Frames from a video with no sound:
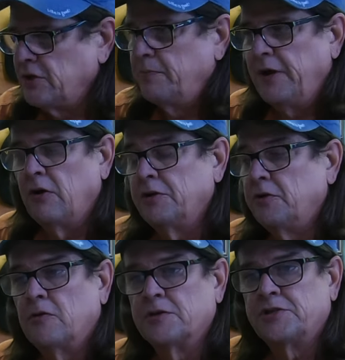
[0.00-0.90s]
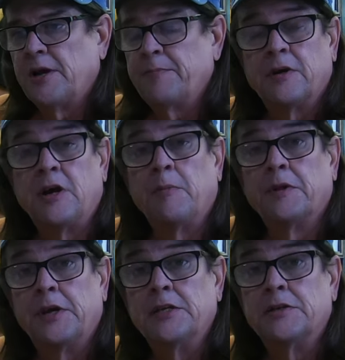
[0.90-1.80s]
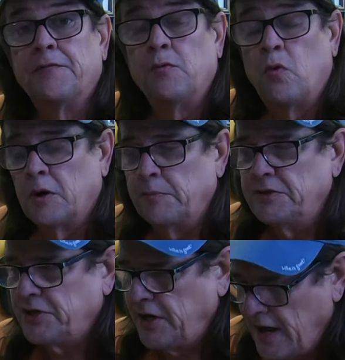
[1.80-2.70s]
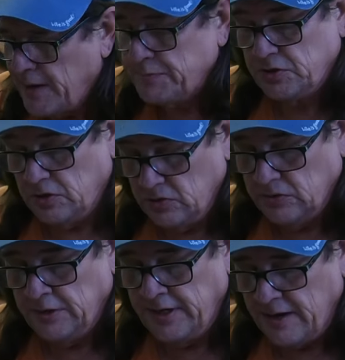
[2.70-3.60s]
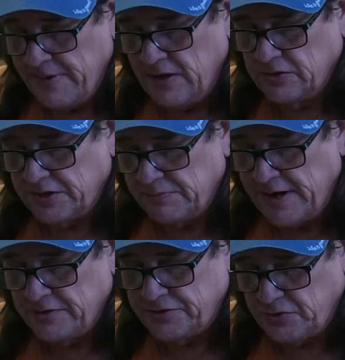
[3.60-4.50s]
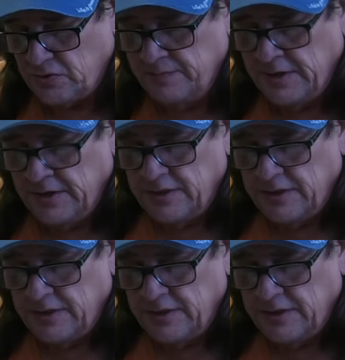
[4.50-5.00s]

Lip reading: They'll be on your doorstep in a couple of days if you want them. He said, absolutely. I mailed them out to him.